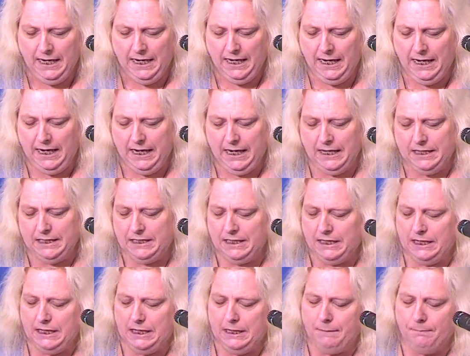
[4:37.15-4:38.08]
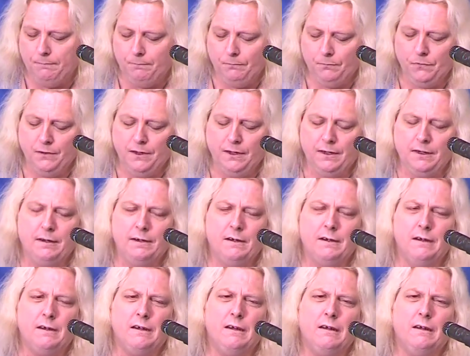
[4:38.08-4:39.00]
And what
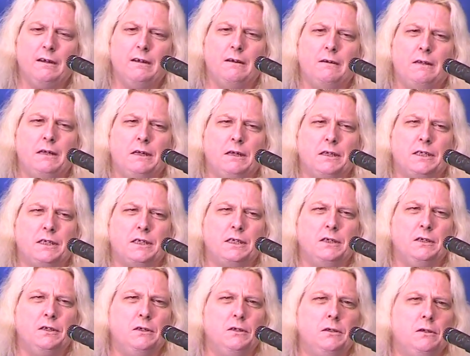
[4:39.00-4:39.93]
else?